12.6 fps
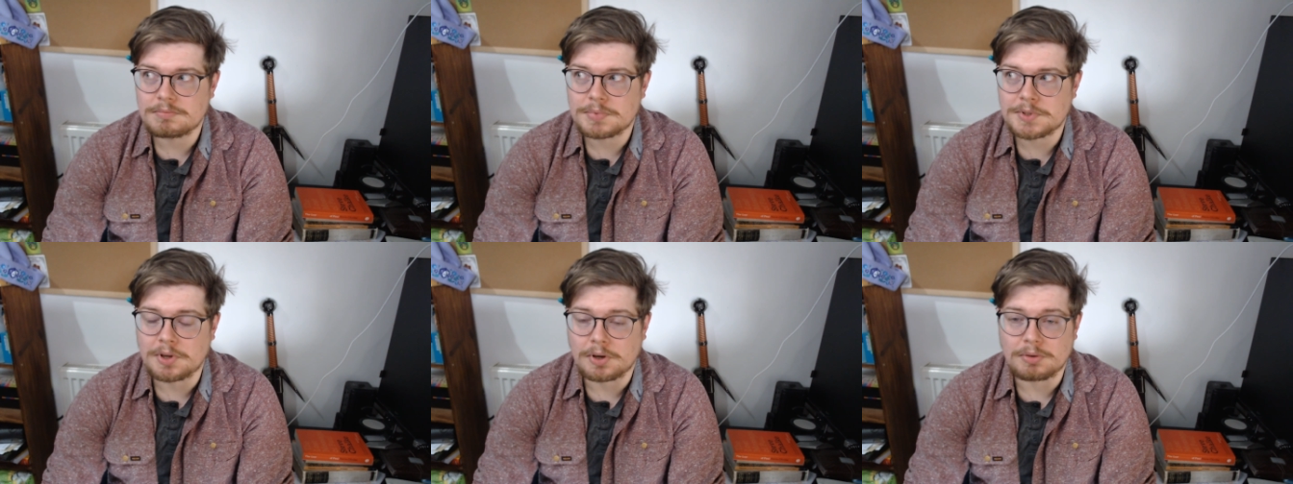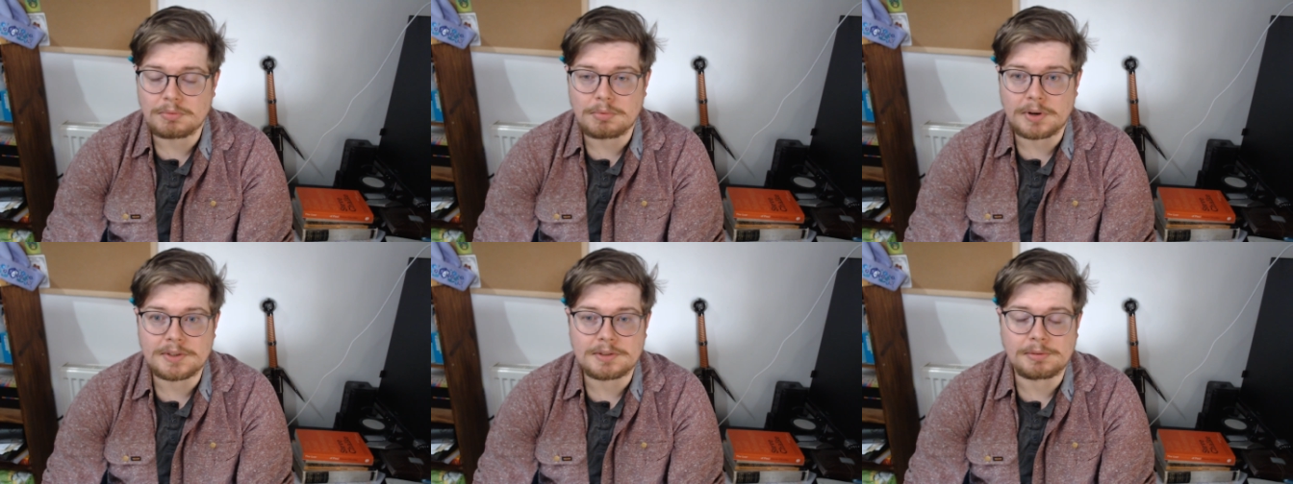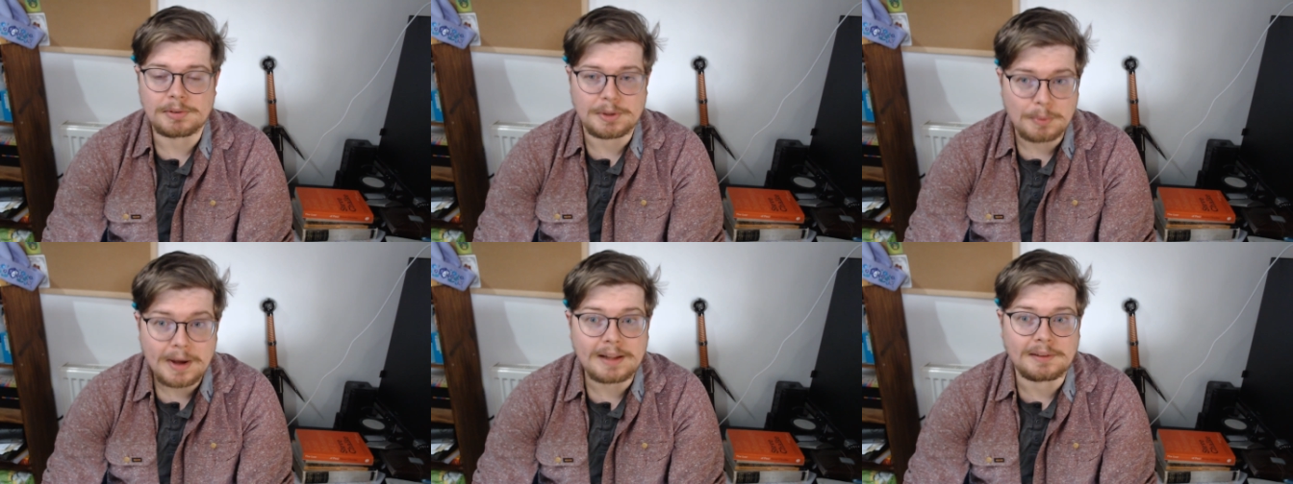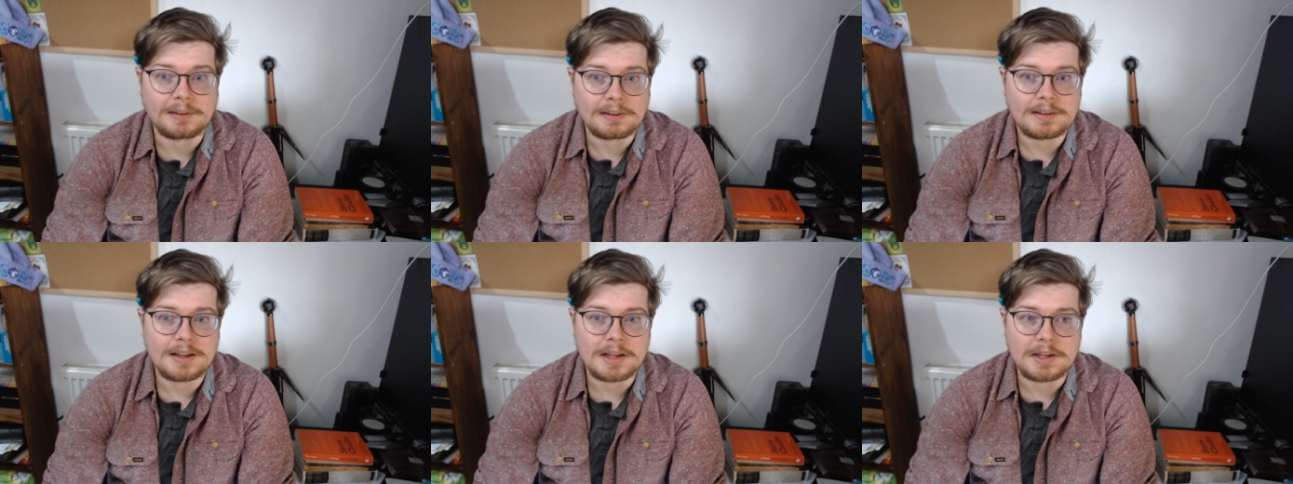so wonderfully well
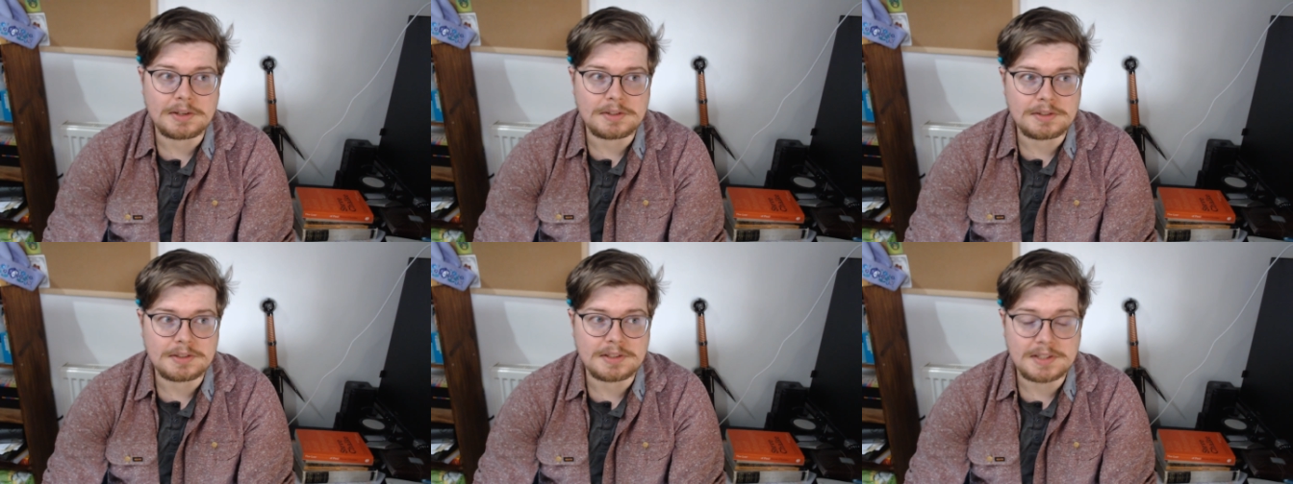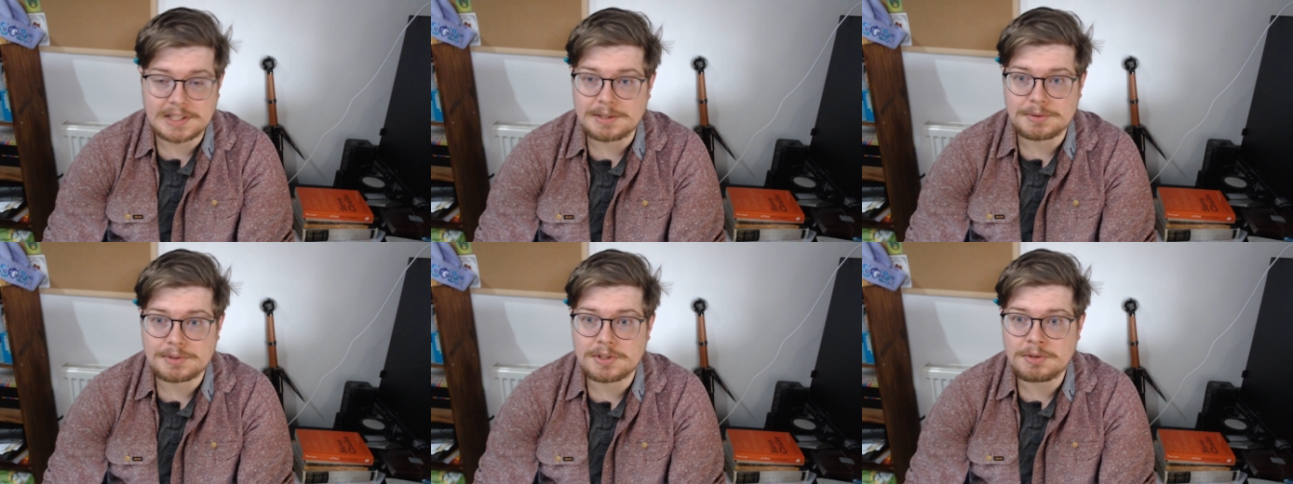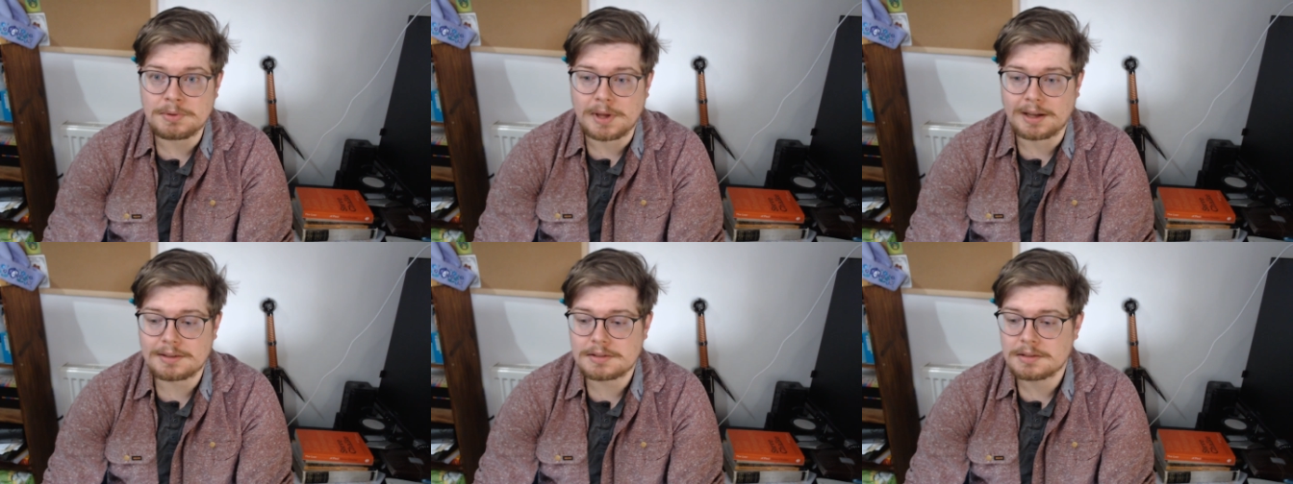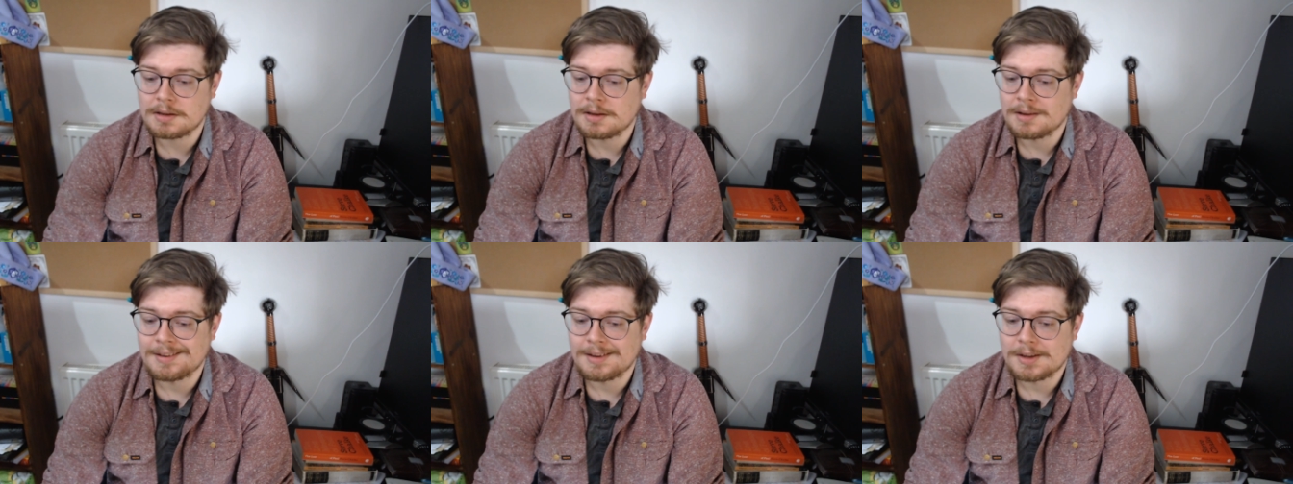and continues to do that.
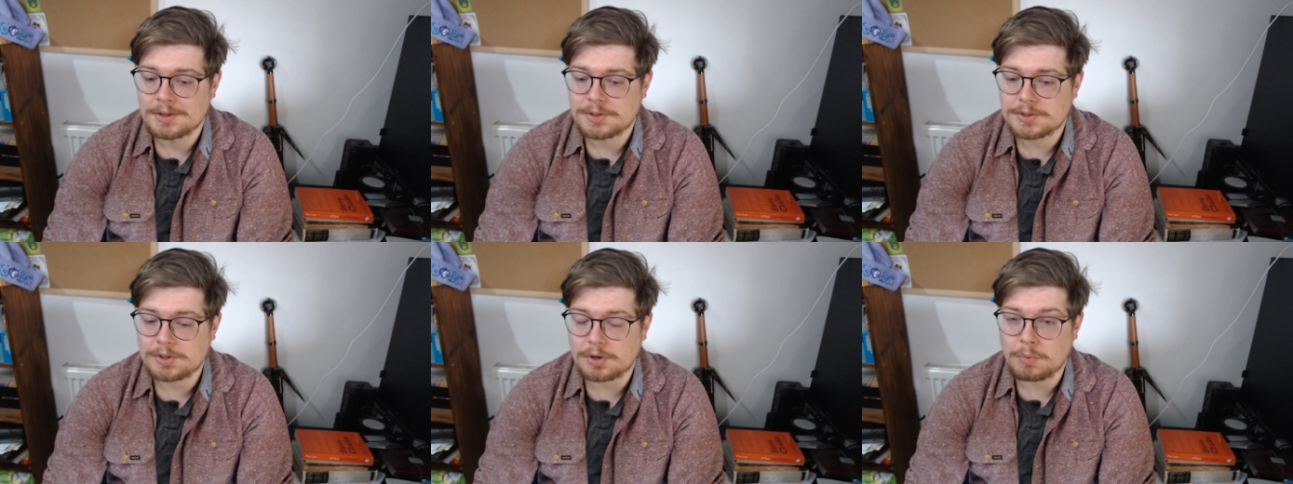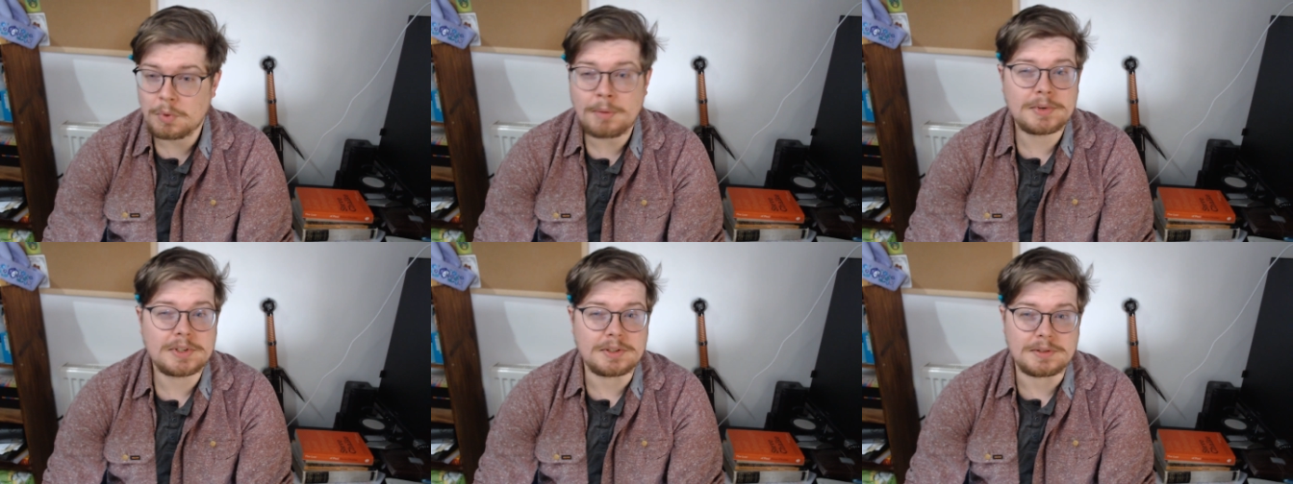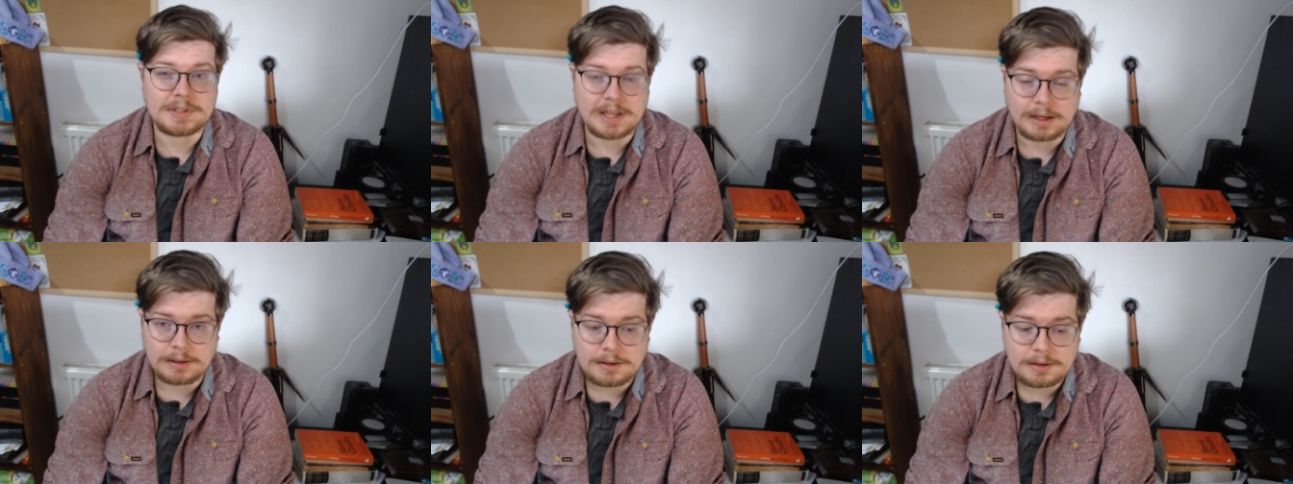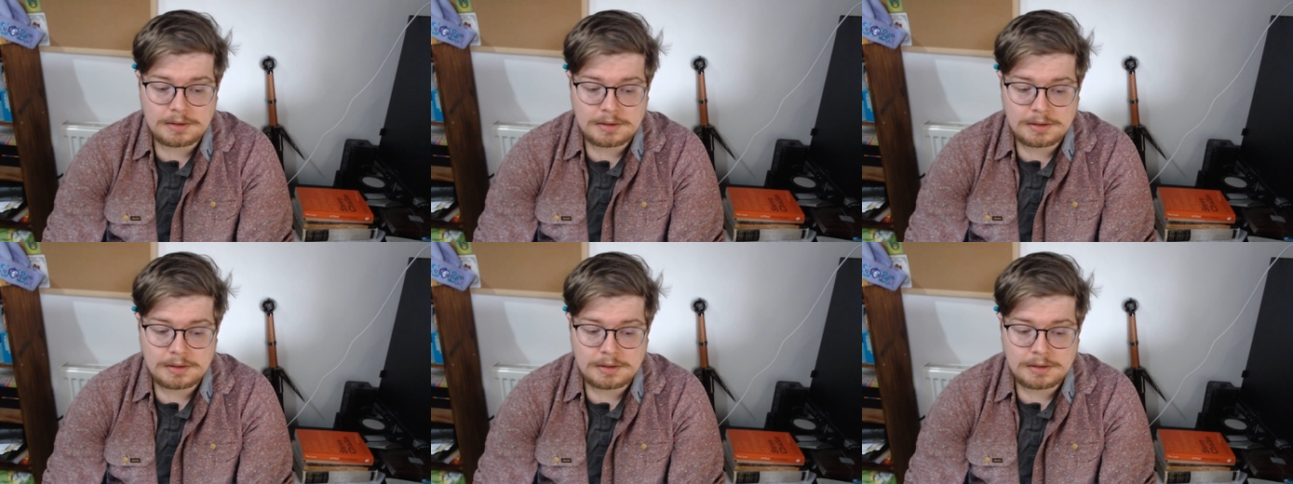So, what I'm going to do today